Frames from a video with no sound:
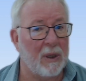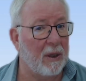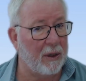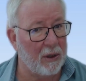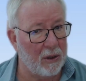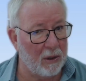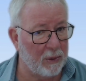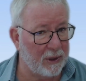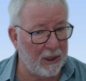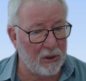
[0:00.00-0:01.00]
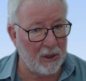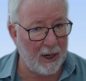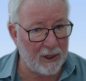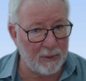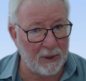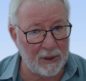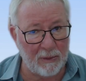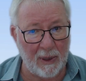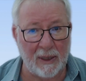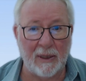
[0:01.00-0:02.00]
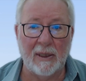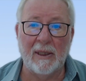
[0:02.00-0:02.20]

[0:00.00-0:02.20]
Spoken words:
I think you know what sexual harassment is about.